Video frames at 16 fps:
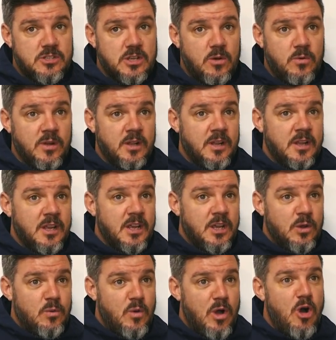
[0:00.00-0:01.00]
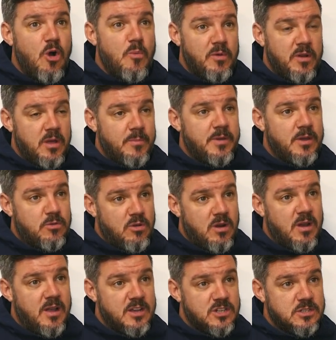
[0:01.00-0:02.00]
So we're hoping it'll be a good
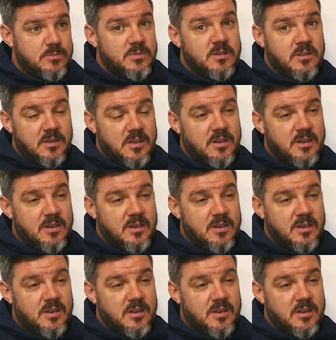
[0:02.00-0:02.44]
clash and